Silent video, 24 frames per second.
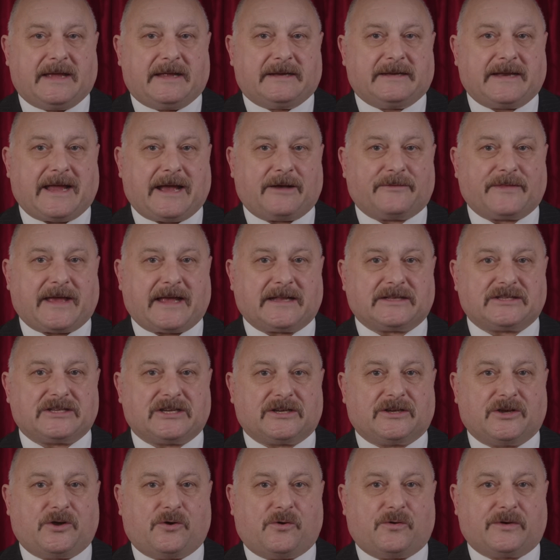Now, that's
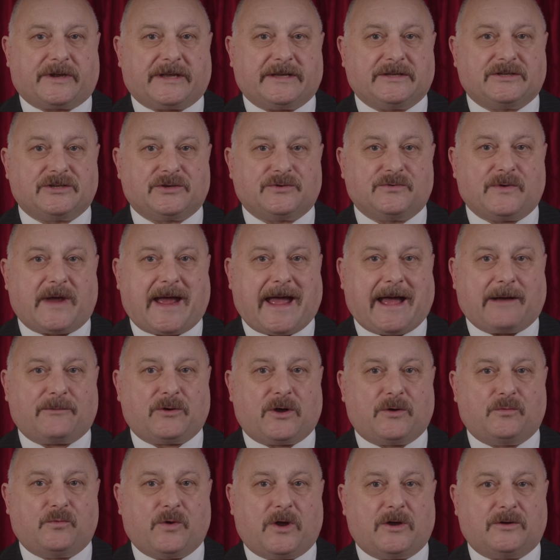according to
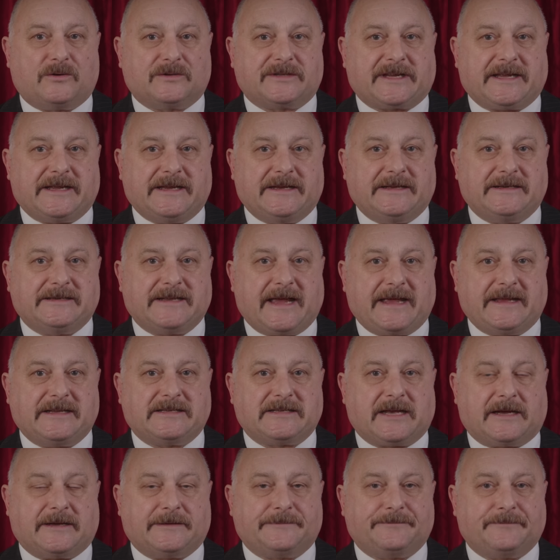Our World in
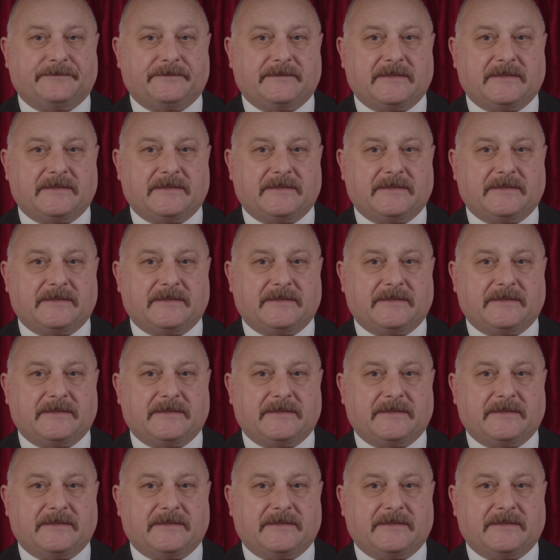Data.